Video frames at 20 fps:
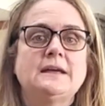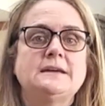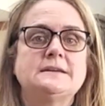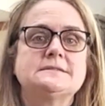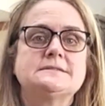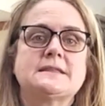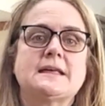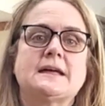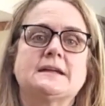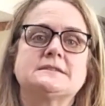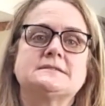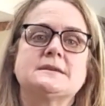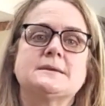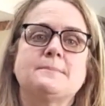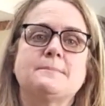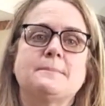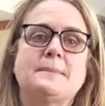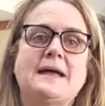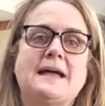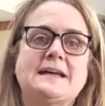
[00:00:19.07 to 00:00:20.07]
is that
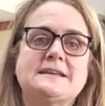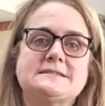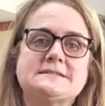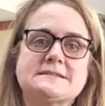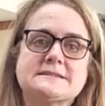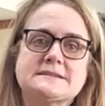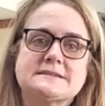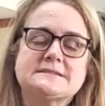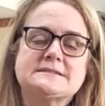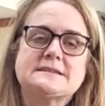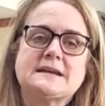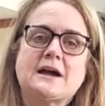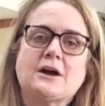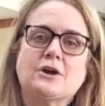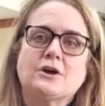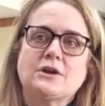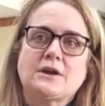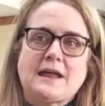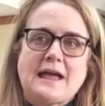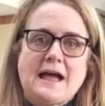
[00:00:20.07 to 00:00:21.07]
masks
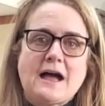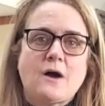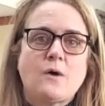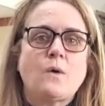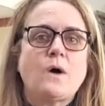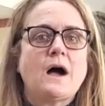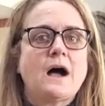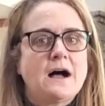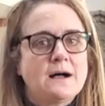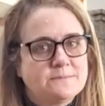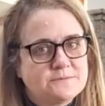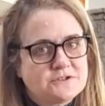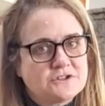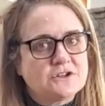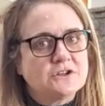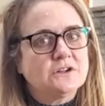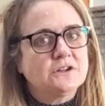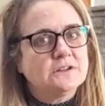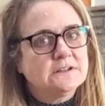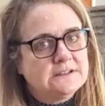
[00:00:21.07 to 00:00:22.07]
are now
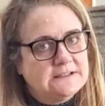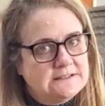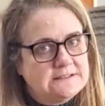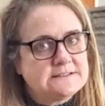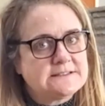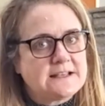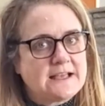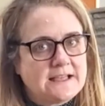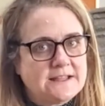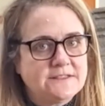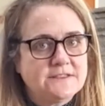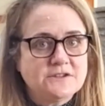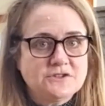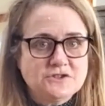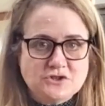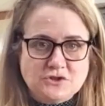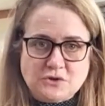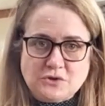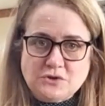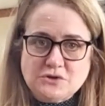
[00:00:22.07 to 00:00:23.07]
optional inside the
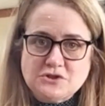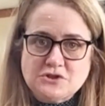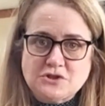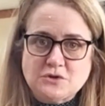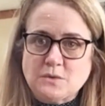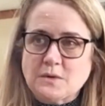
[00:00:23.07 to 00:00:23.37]
church.